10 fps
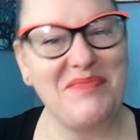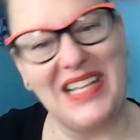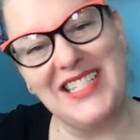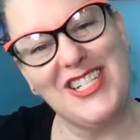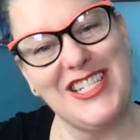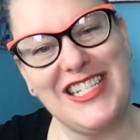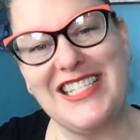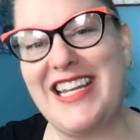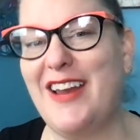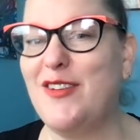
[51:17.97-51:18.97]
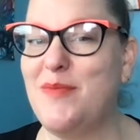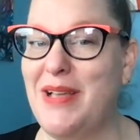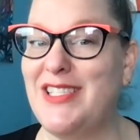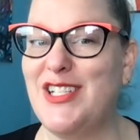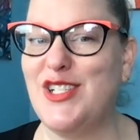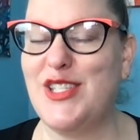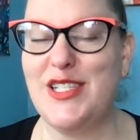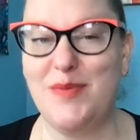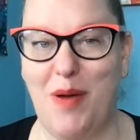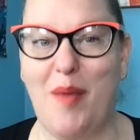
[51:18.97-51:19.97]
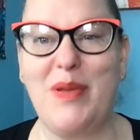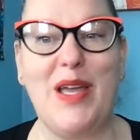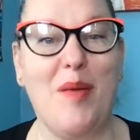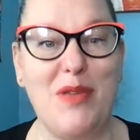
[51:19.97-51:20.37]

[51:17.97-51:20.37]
That's just a standard message that's popping up.